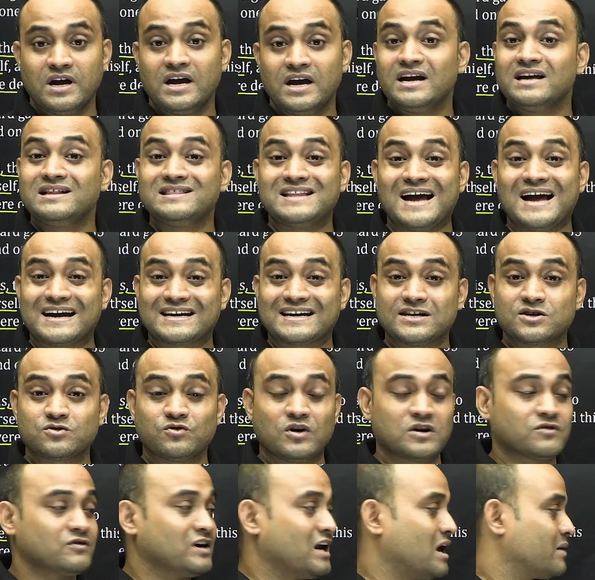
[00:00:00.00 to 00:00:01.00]
In that case,
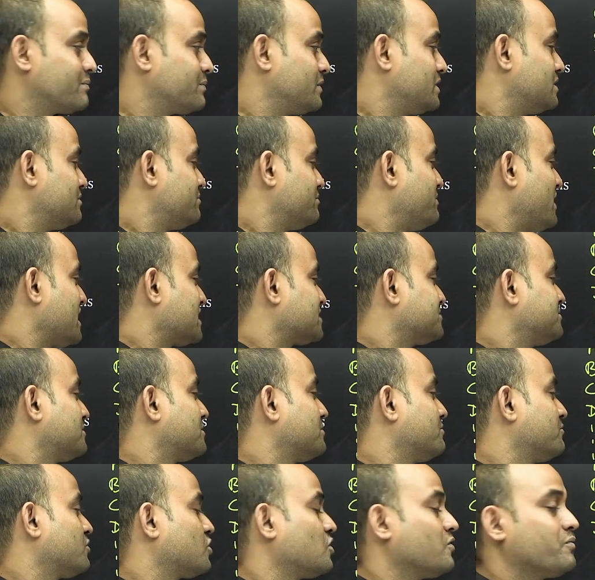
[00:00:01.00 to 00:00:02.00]
what will happen? Maximum
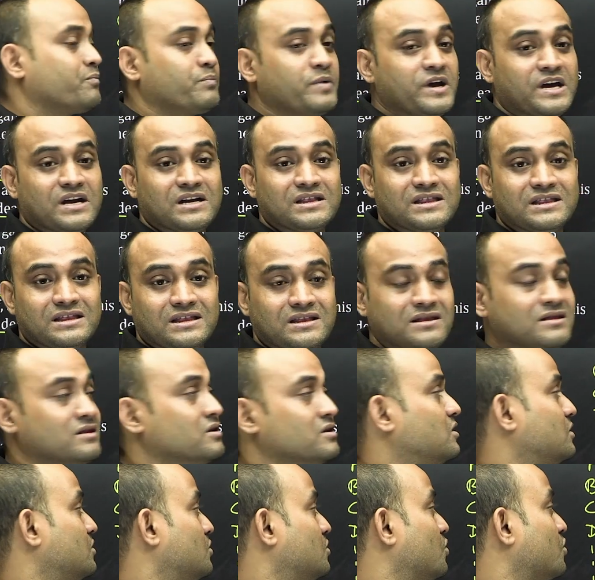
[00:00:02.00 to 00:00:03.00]
number of pair
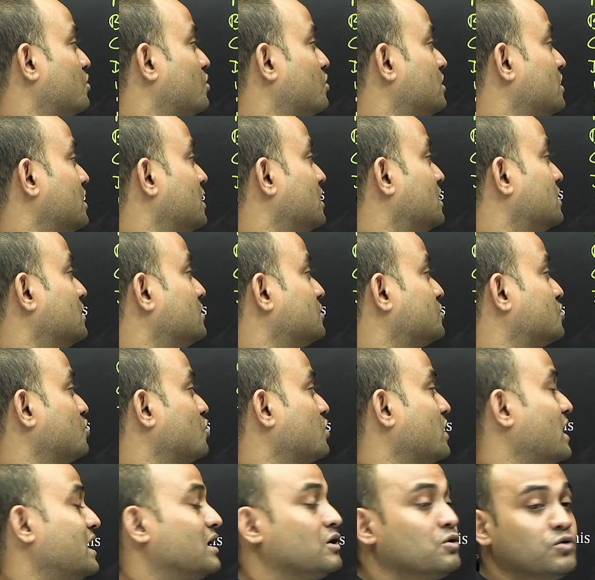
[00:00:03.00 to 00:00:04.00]

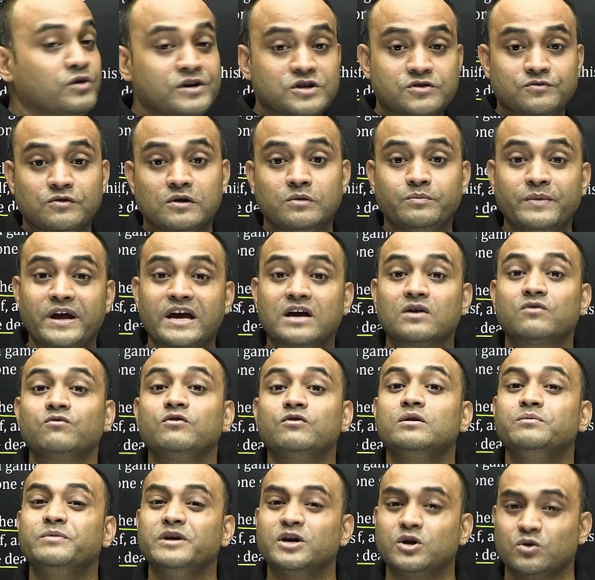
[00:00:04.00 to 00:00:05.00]
Dora and Luis will make
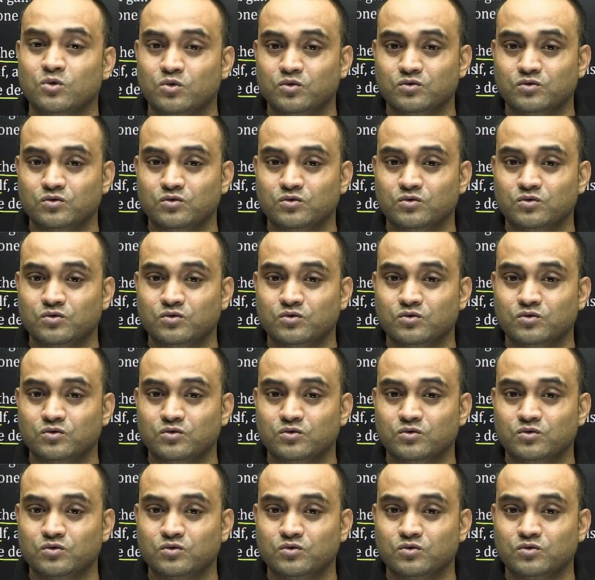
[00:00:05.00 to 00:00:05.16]
will be 2,